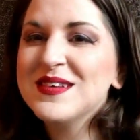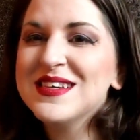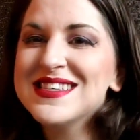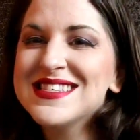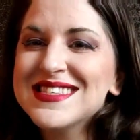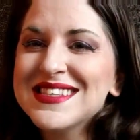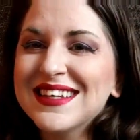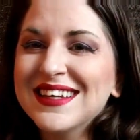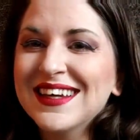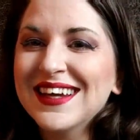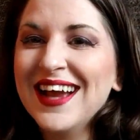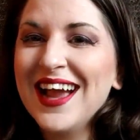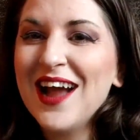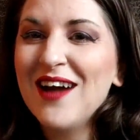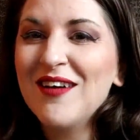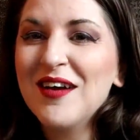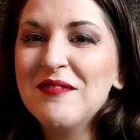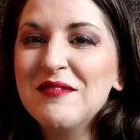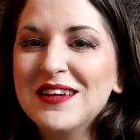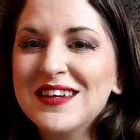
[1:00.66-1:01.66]
seeing
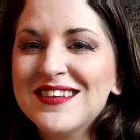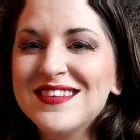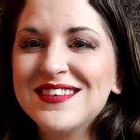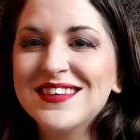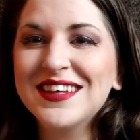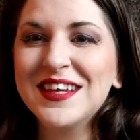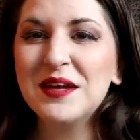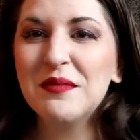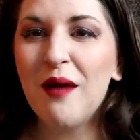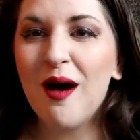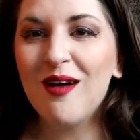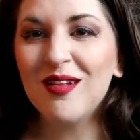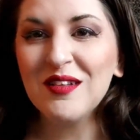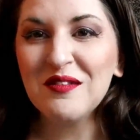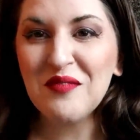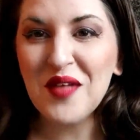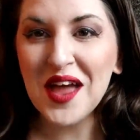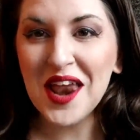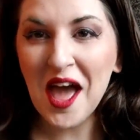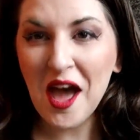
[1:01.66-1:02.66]
how I managed to keep all
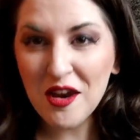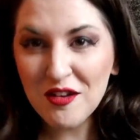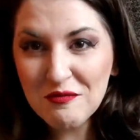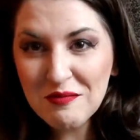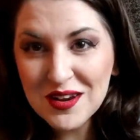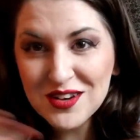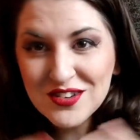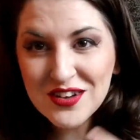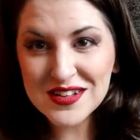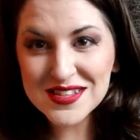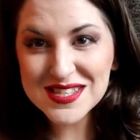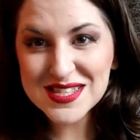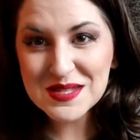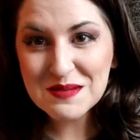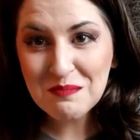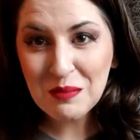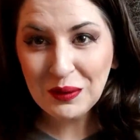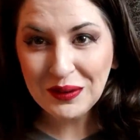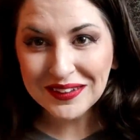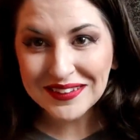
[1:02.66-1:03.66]
of that out of my shots
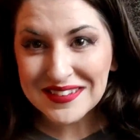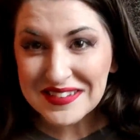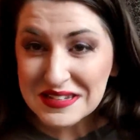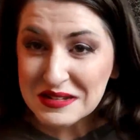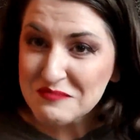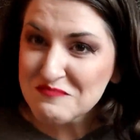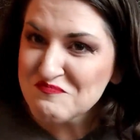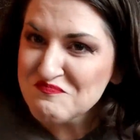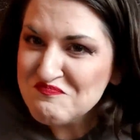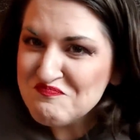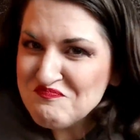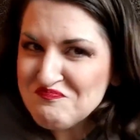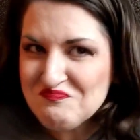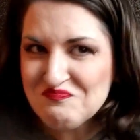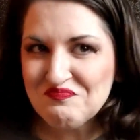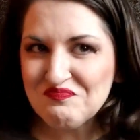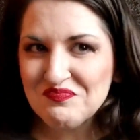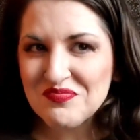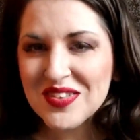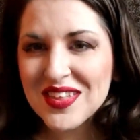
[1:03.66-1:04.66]
is important.
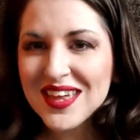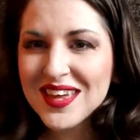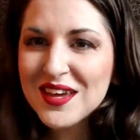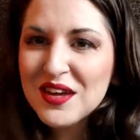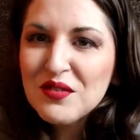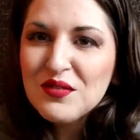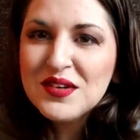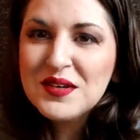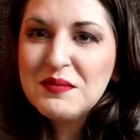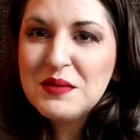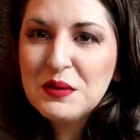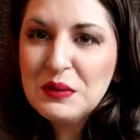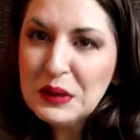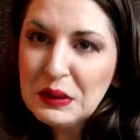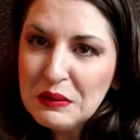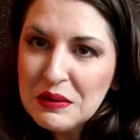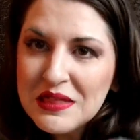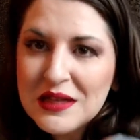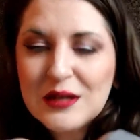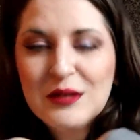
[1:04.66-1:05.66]
I want to be
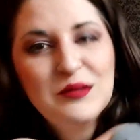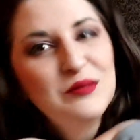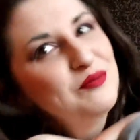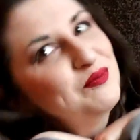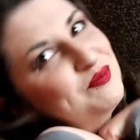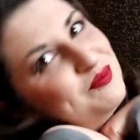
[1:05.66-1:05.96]
real with you.